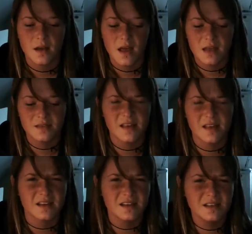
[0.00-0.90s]
And like,
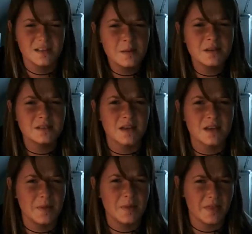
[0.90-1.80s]
that just made me
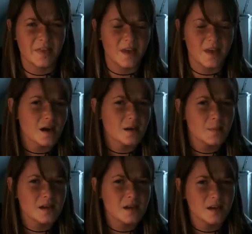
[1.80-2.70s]
stop and think,
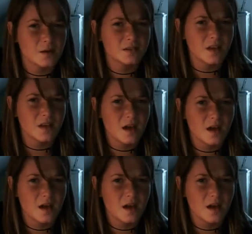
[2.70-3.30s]
because I was like,